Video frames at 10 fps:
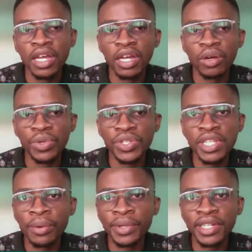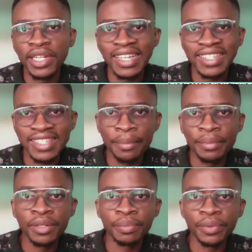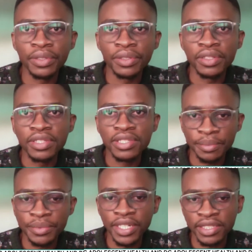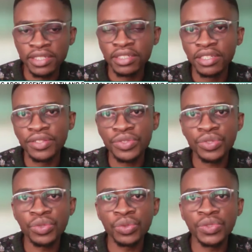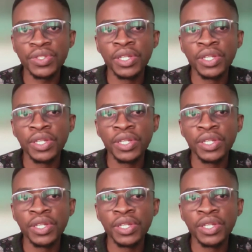was now an examinable subject in schools.